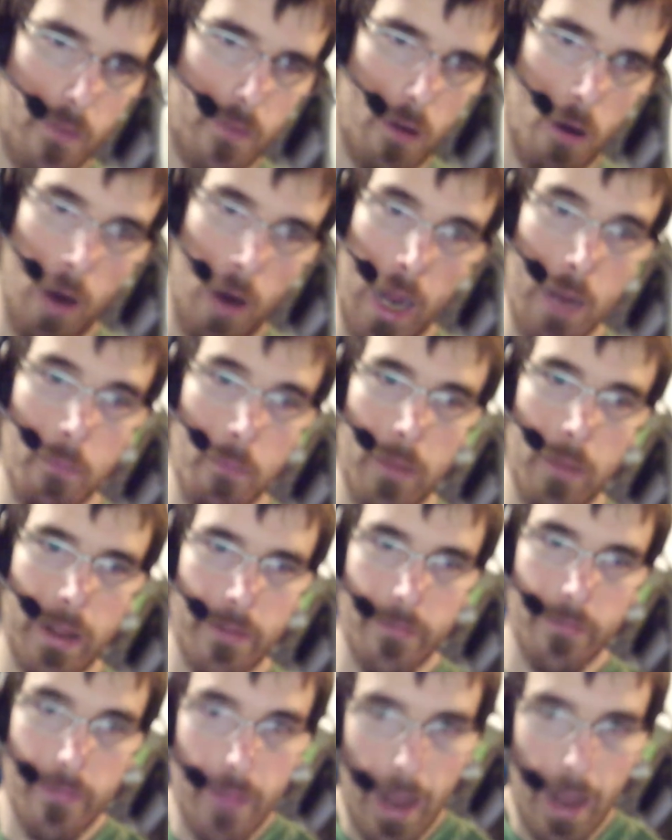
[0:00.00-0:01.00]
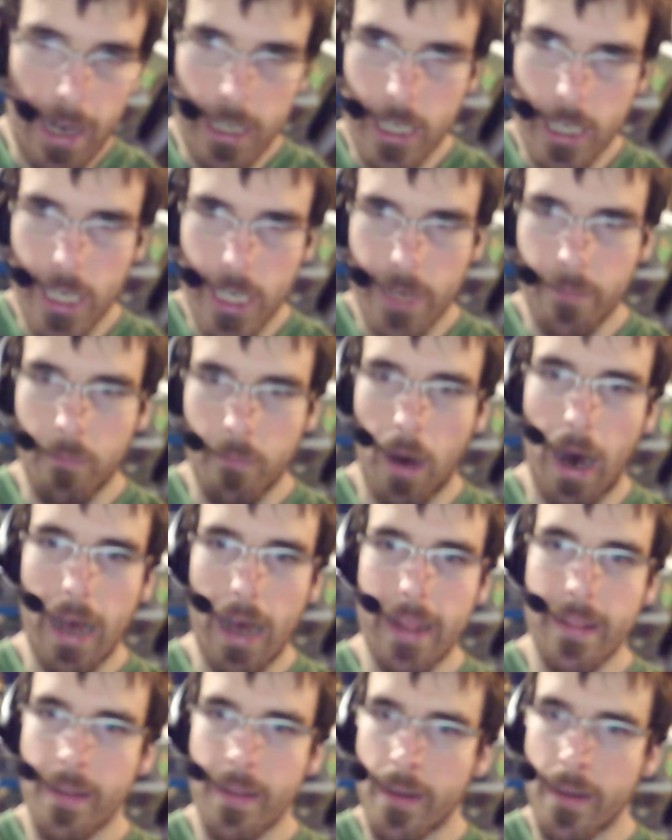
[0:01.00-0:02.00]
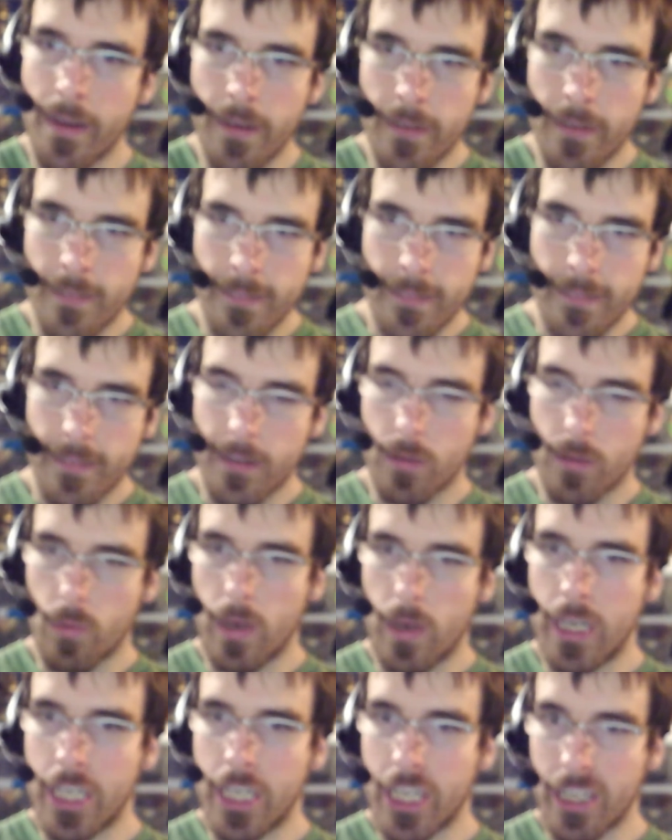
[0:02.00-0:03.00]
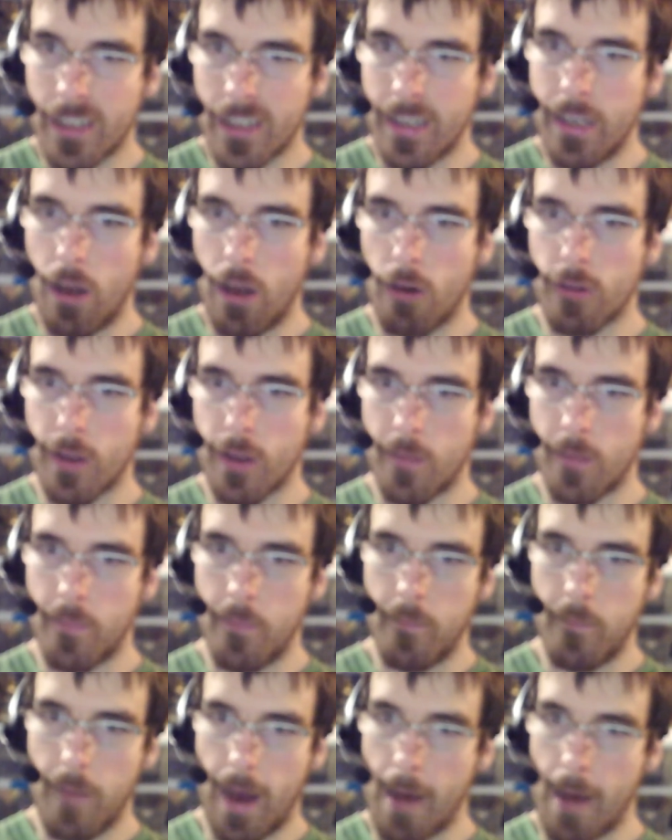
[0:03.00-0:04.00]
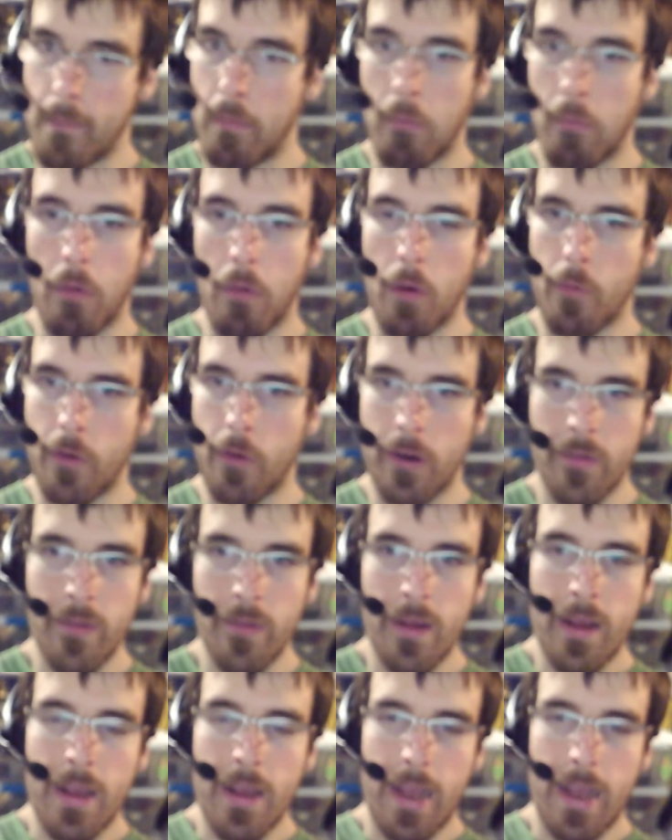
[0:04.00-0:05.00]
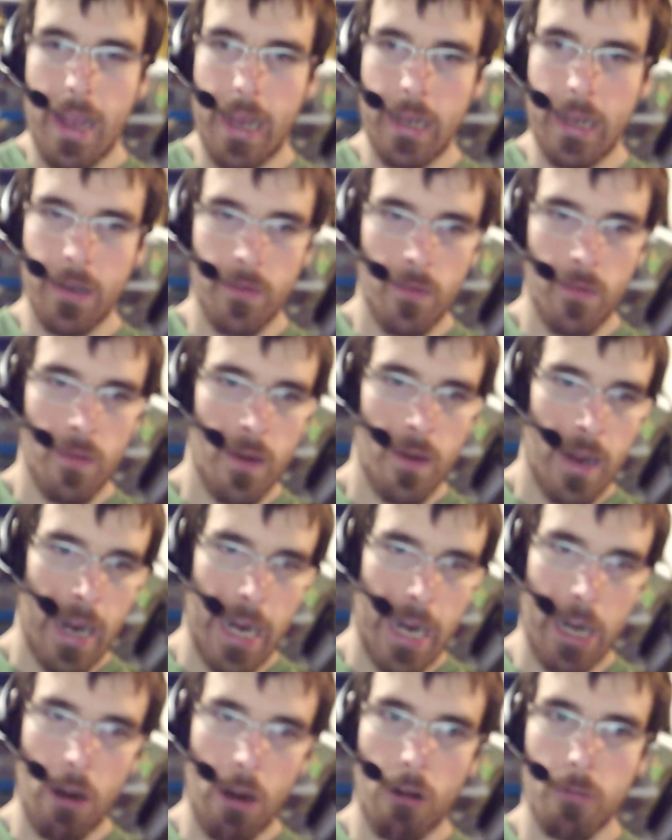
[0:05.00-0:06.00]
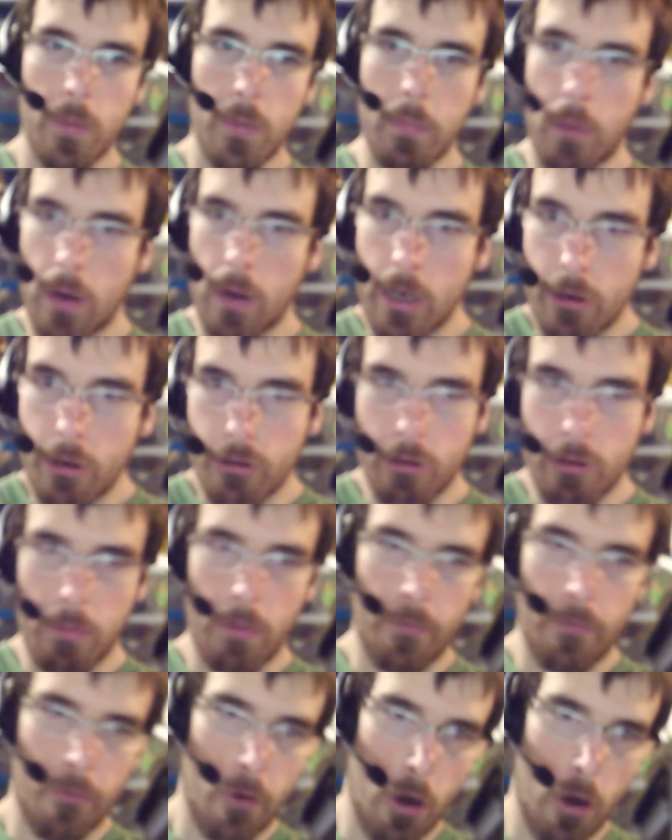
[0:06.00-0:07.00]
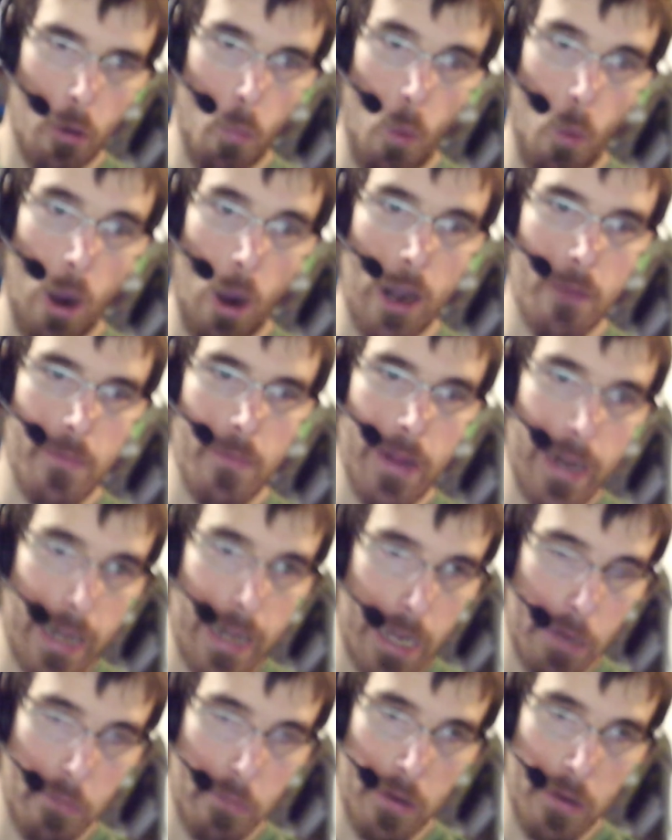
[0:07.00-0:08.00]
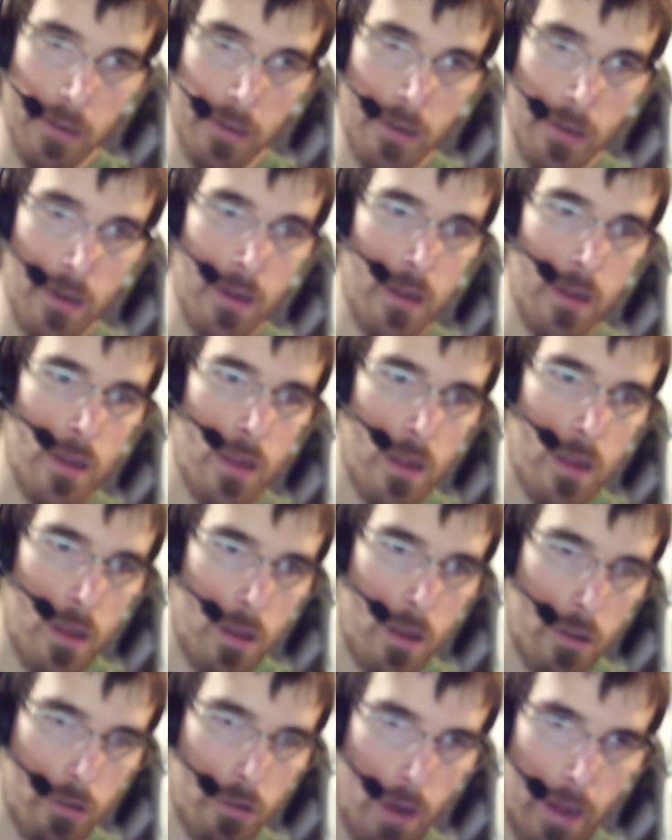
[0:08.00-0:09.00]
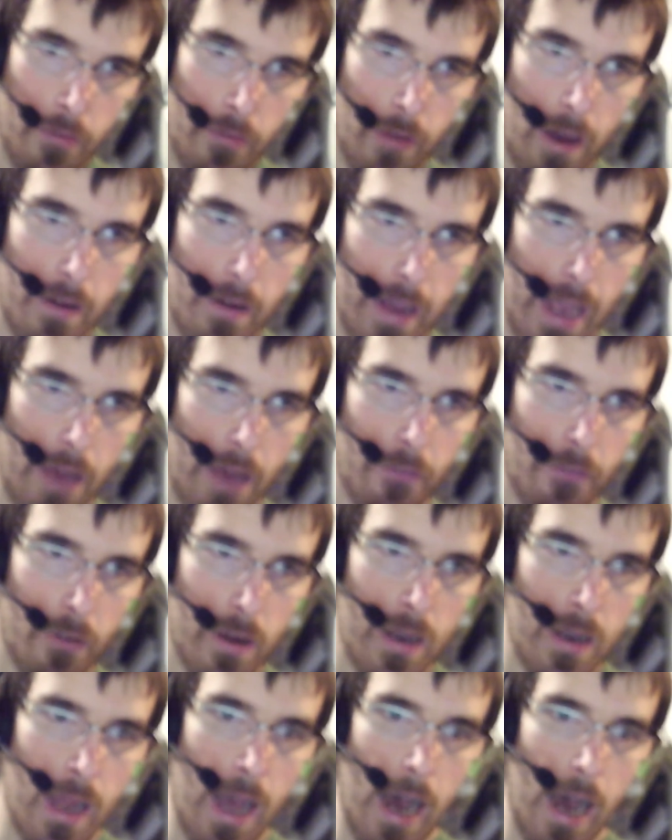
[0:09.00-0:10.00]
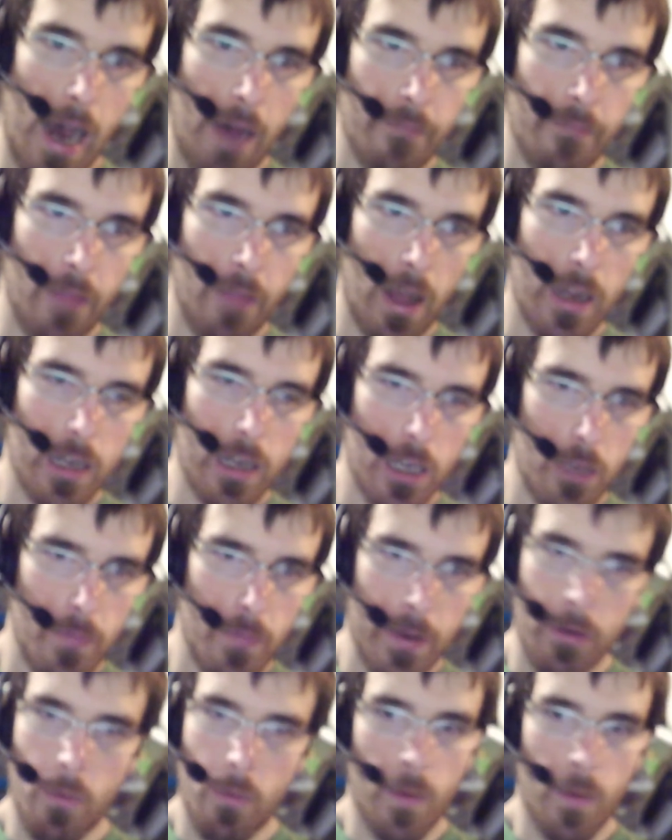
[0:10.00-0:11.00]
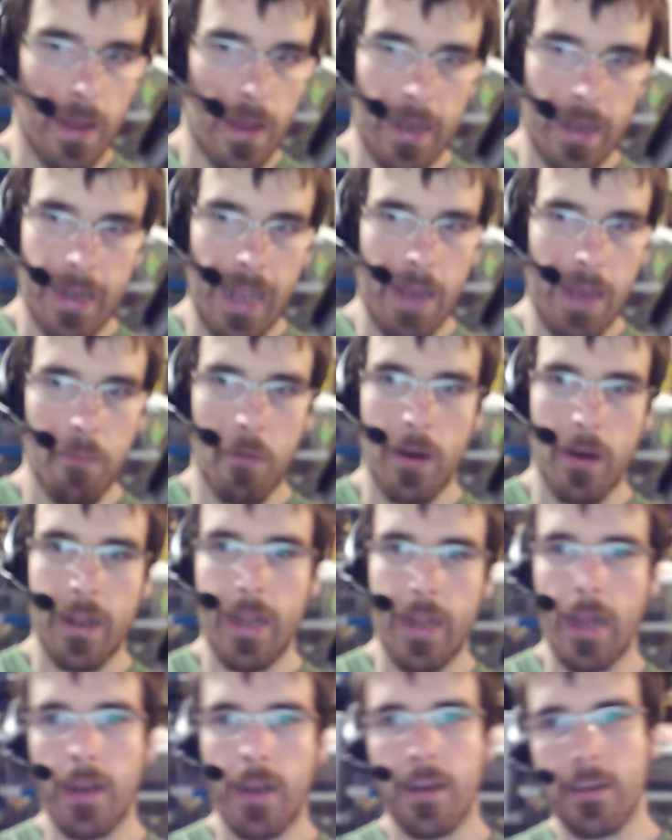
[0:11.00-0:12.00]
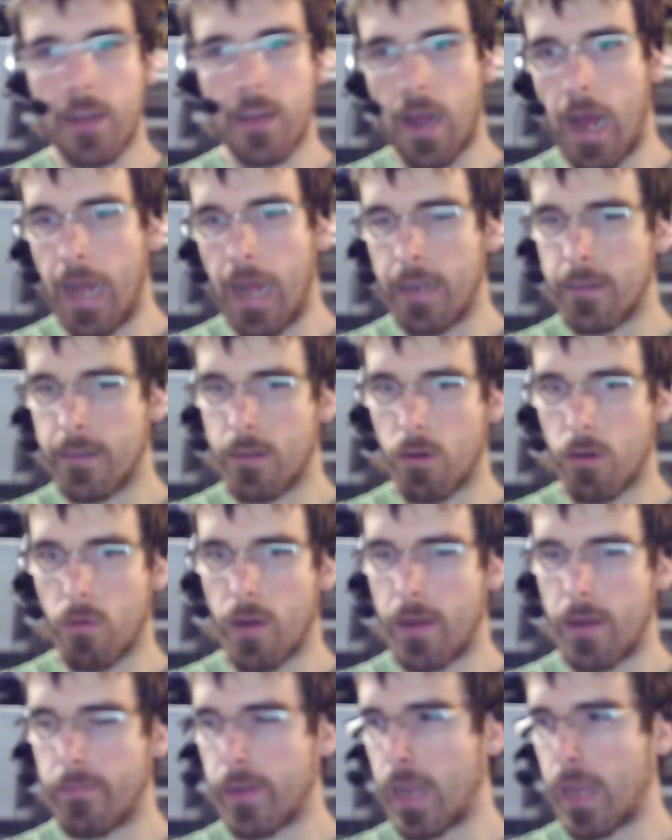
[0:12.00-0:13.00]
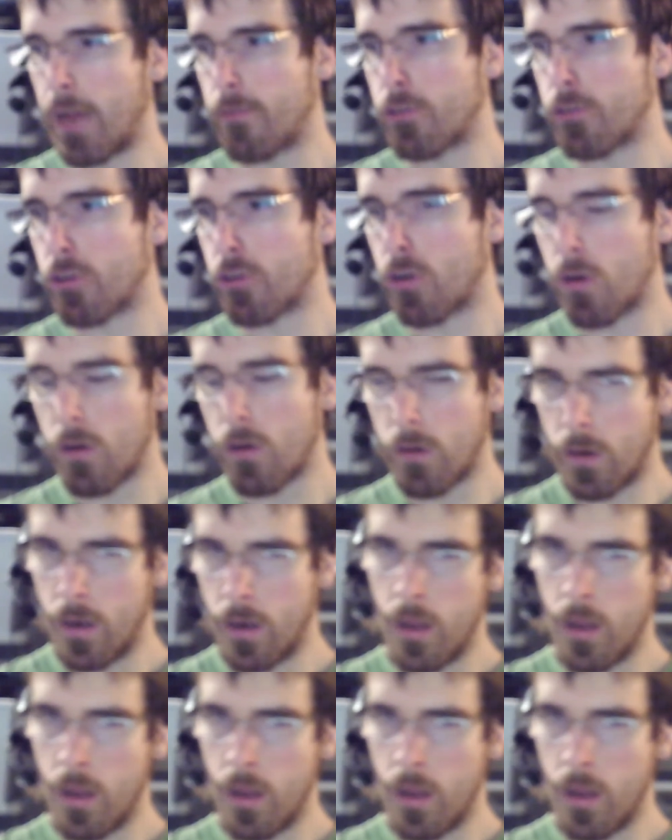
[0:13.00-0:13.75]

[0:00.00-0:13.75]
letting me actually buy the Switch because he knows that I've been wanting one, and he knows people on YouTube have wanted me to get one. So I finally have one. I'm not going to be doing like gameplay yet because I still don't have a capture card.